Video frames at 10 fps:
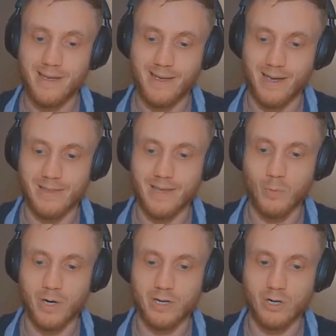And then
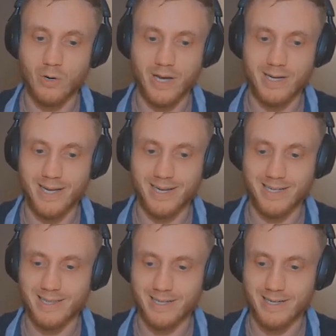we're going to go ahead and
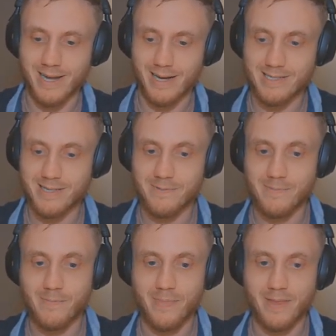click next.
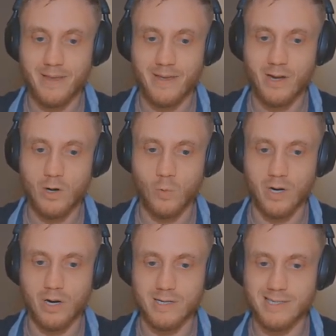We're
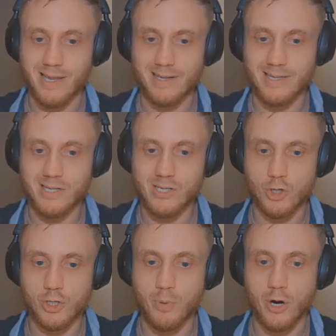going to unselect
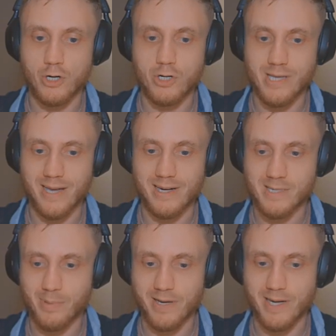search partners and
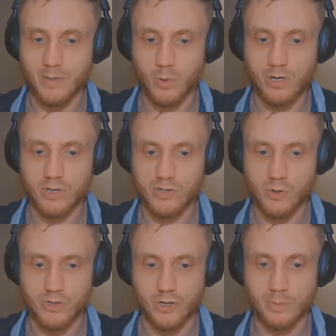display network because
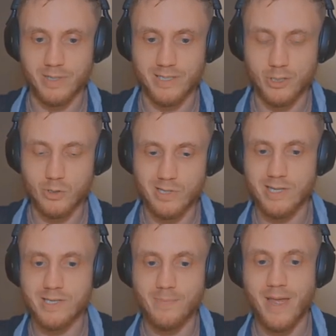those are completely
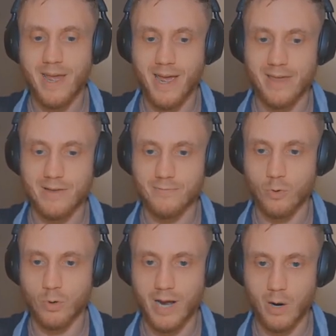useless. And then
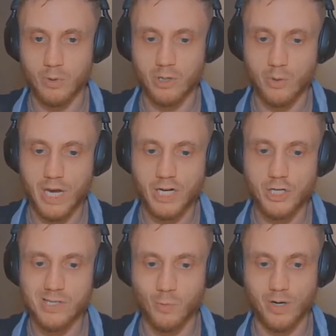for our
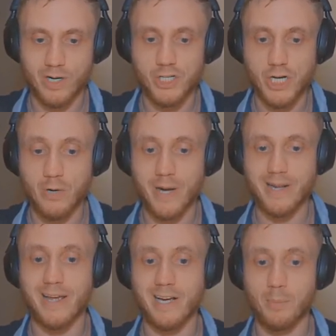locations, we're going to generate
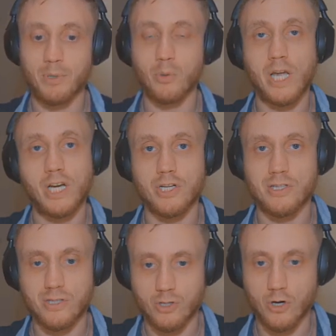a couple locations
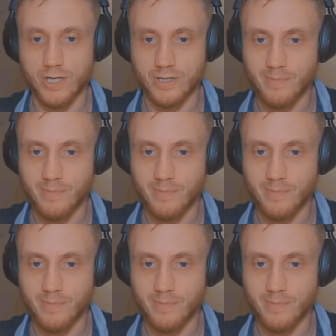to target.